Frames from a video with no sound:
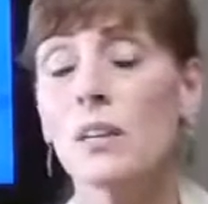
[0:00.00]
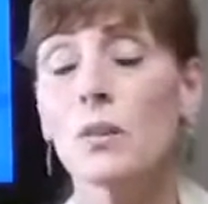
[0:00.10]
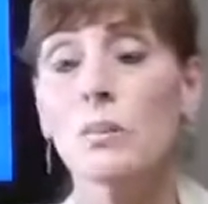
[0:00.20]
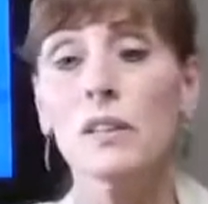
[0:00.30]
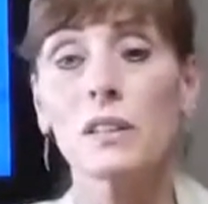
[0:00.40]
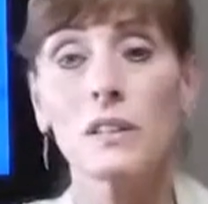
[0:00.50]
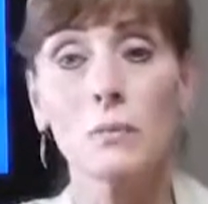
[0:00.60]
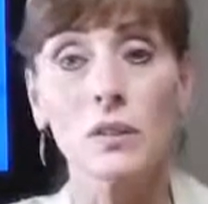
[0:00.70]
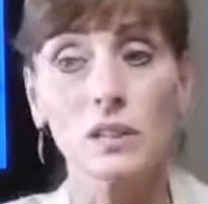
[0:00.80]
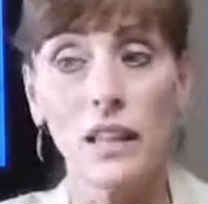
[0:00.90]
your ability to
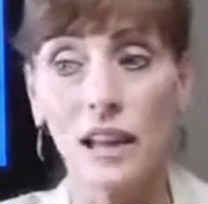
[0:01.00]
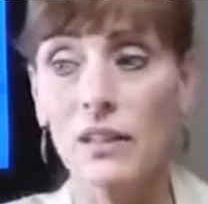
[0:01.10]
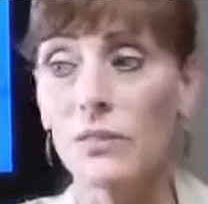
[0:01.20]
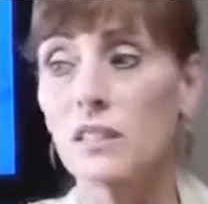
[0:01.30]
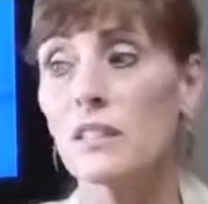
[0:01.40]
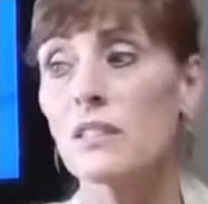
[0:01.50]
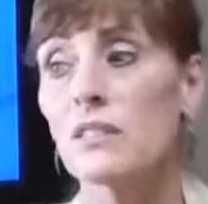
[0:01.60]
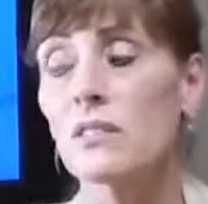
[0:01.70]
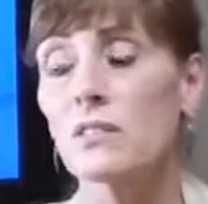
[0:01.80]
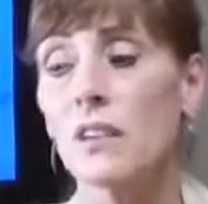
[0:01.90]
burn
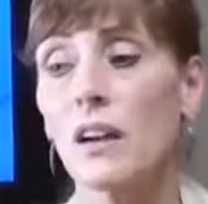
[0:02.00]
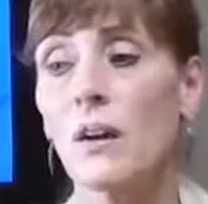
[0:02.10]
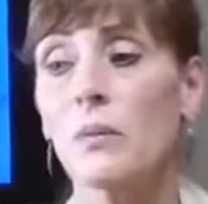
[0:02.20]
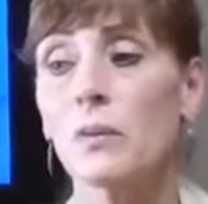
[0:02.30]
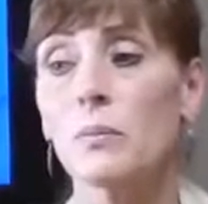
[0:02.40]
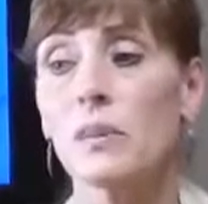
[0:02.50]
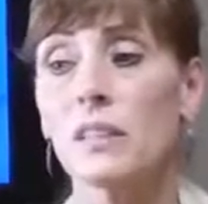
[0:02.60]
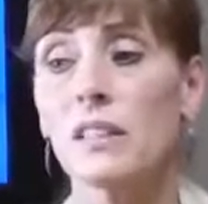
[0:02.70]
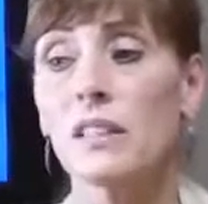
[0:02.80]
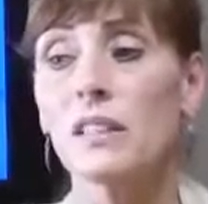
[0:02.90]
calories, um, your
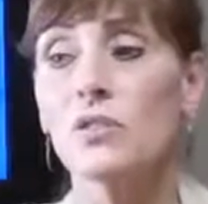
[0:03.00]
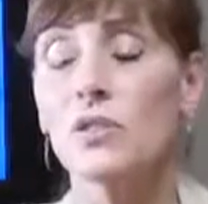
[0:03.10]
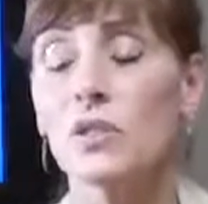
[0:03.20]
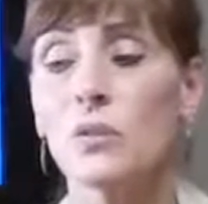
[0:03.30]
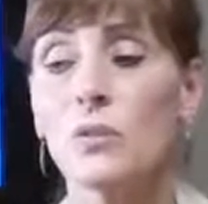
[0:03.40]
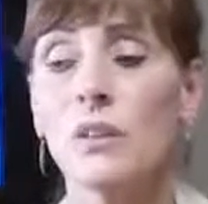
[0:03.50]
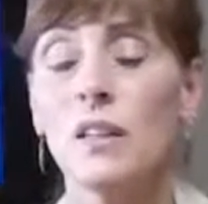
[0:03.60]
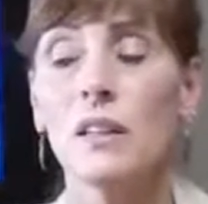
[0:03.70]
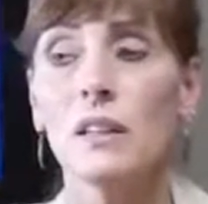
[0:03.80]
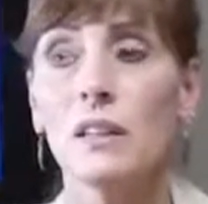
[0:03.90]
ability to
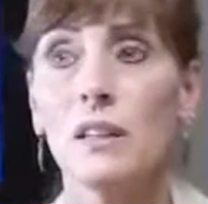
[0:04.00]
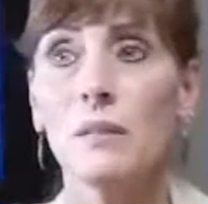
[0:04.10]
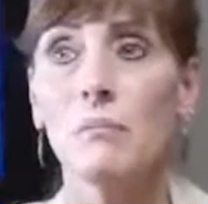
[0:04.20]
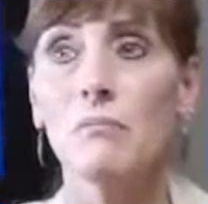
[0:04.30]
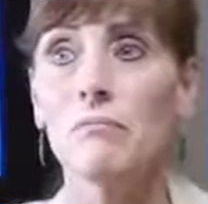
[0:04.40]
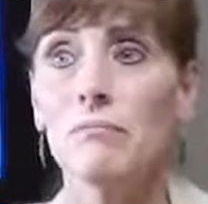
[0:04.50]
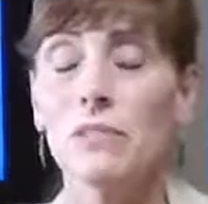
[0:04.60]
um,